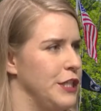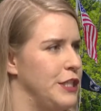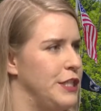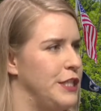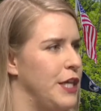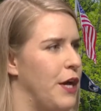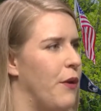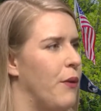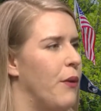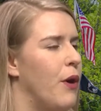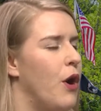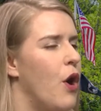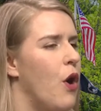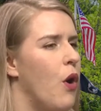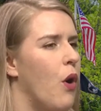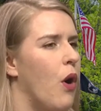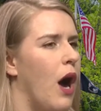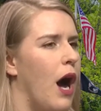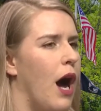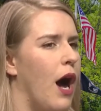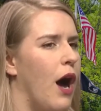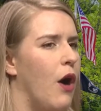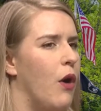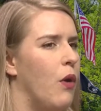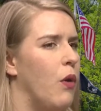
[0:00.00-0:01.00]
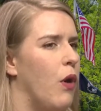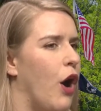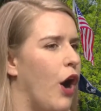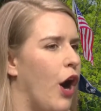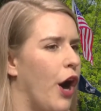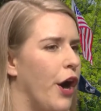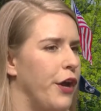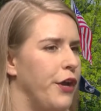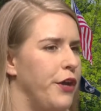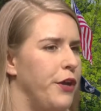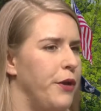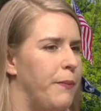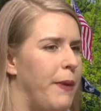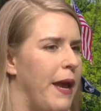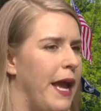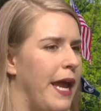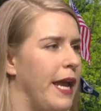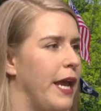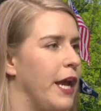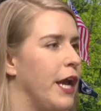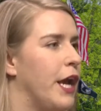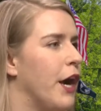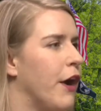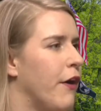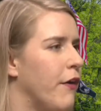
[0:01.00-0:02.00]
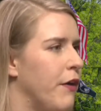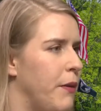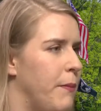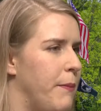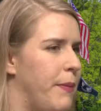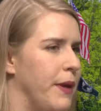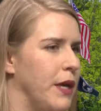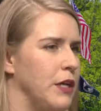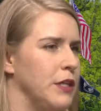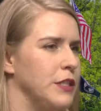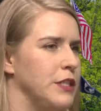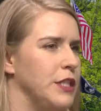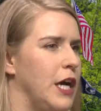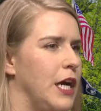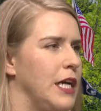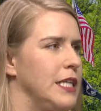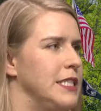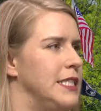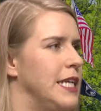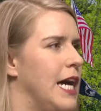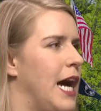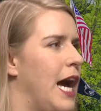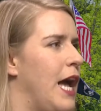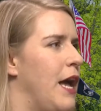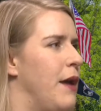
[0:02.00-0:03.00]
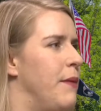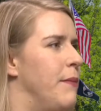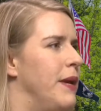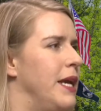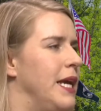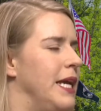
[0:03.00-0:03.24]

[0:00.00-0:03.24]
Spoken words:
So are you paying current bills on time?